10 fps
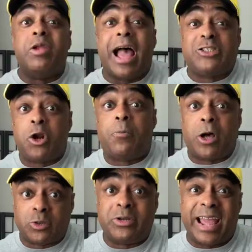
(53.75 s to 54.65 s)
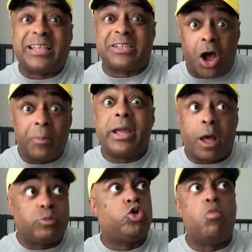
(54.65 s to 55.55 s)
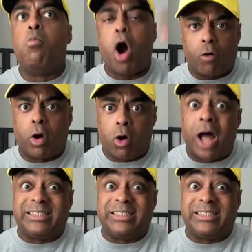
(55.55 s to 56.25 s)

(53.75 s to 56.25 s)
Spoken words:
National Puzzle Day is coming up tomorrow on